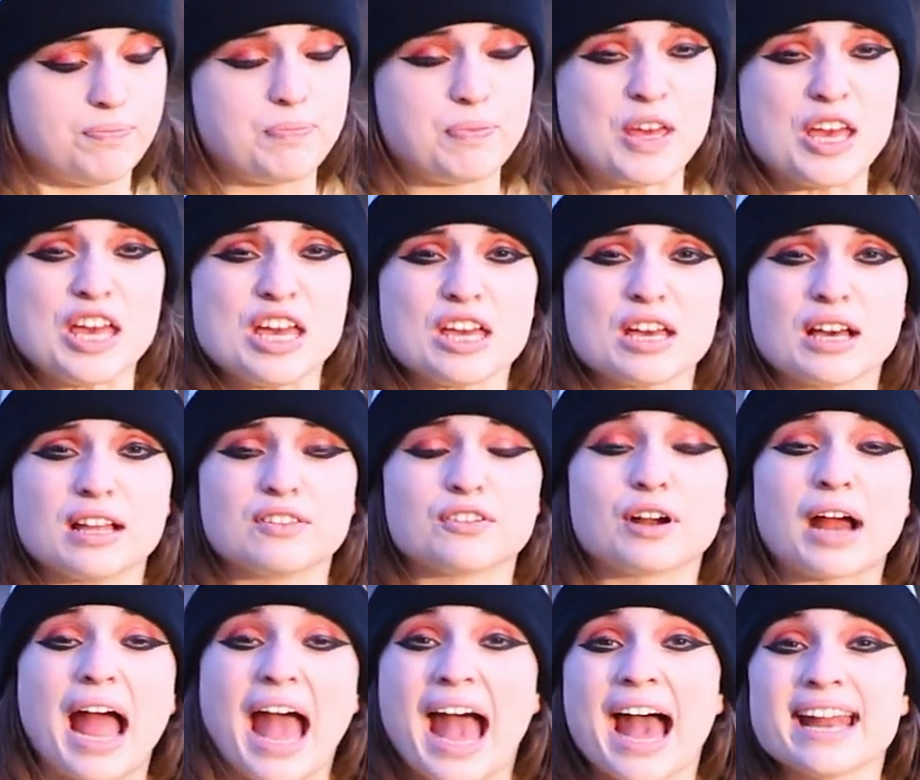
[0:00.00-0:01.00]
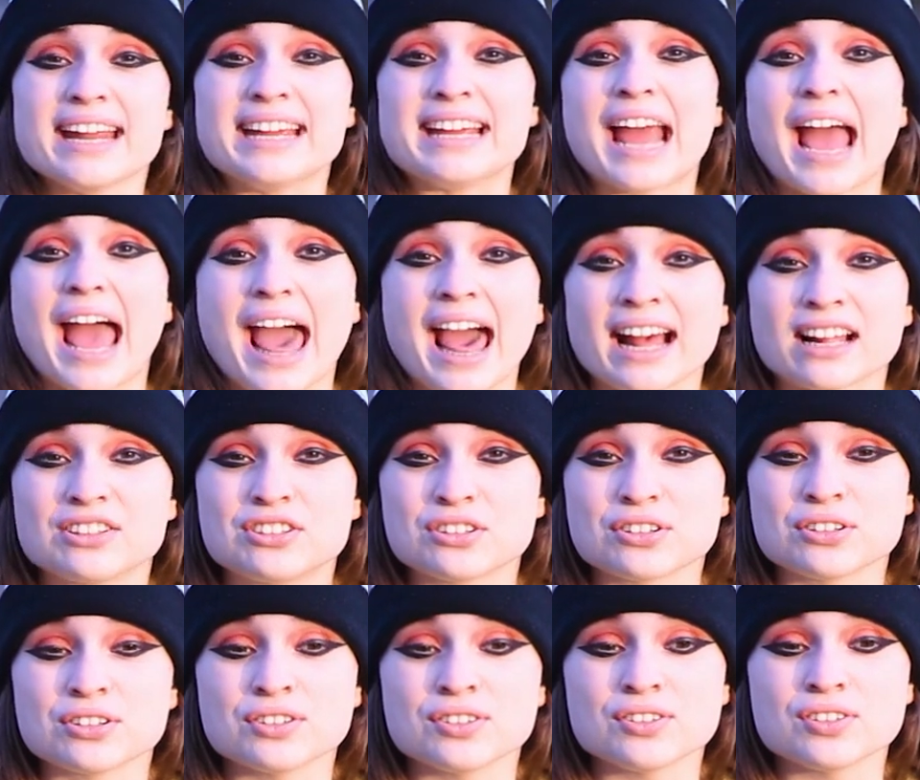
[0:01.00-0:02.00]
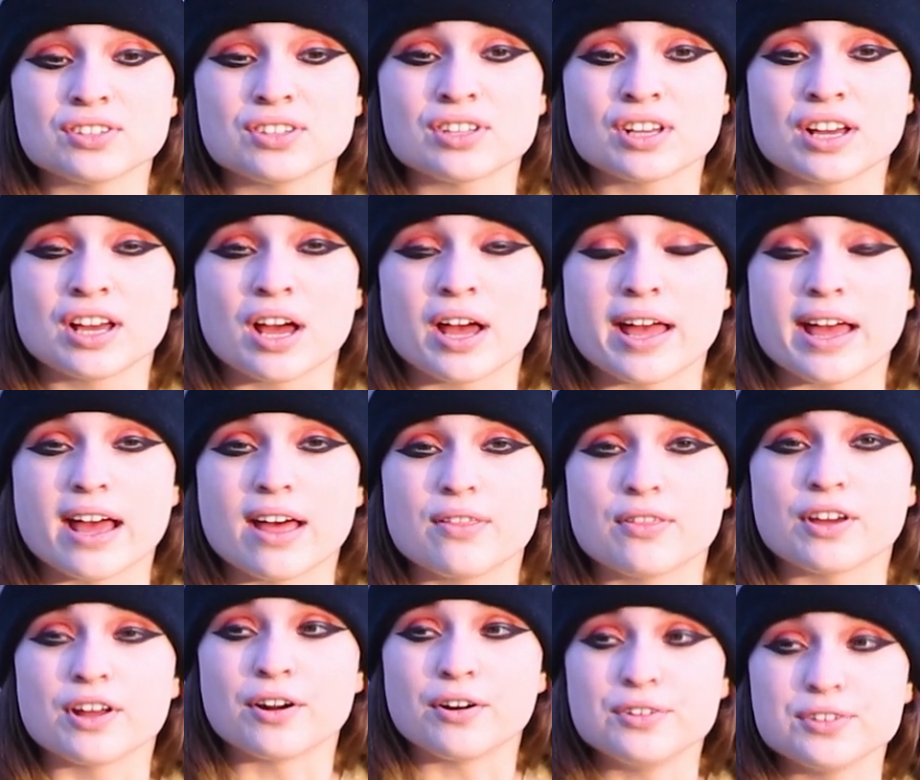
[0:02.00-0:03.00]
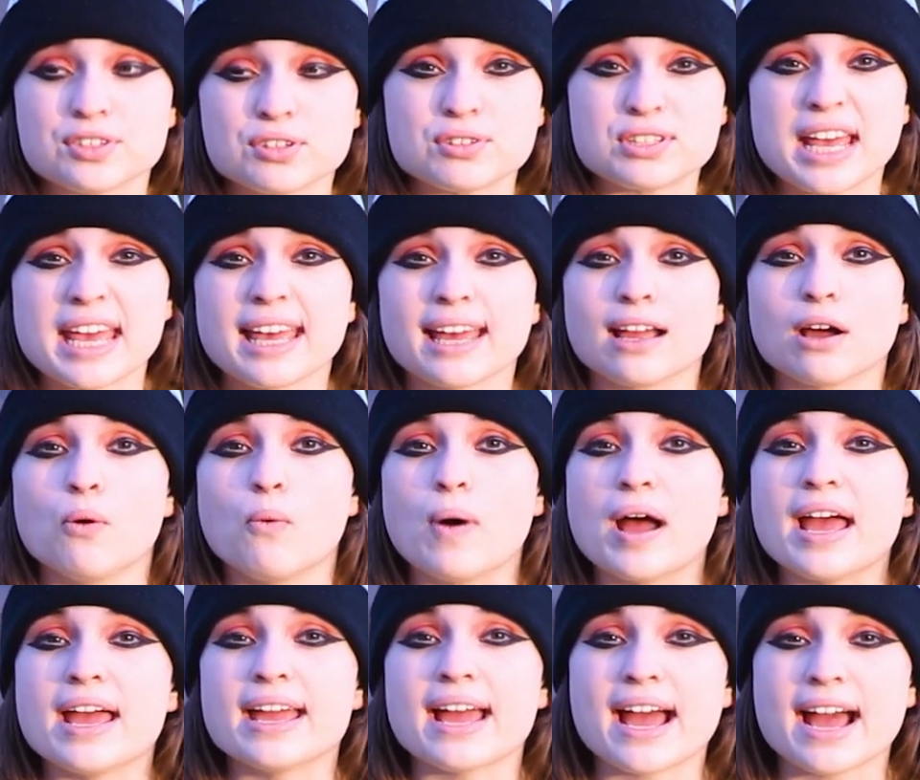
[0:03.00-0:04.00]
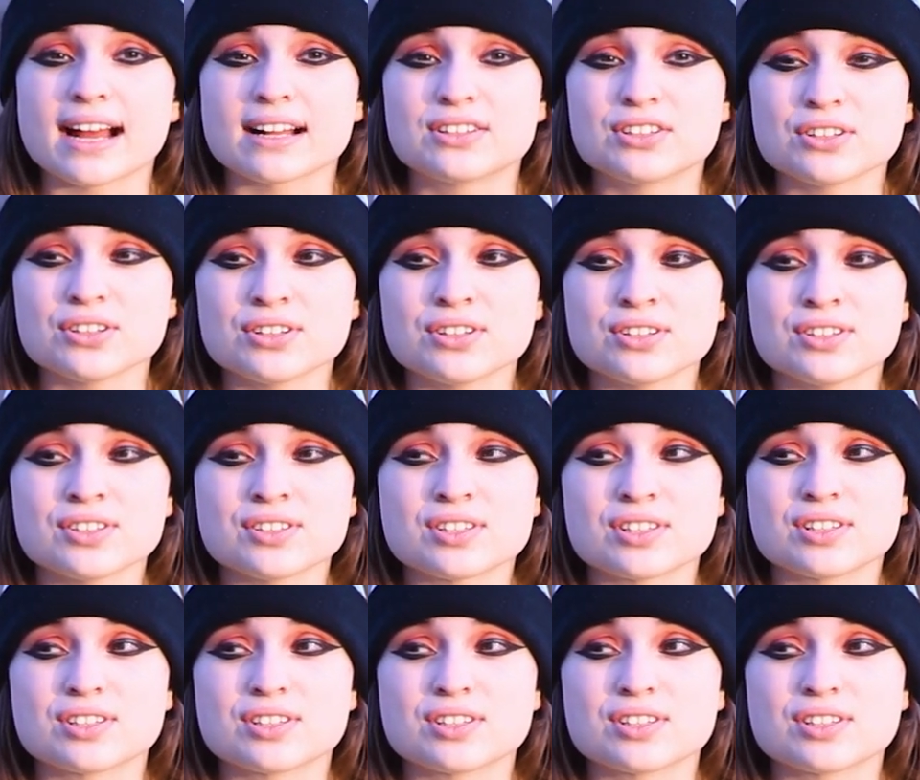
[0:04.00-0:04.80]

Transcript: being they're adding actors and then also taking away actors.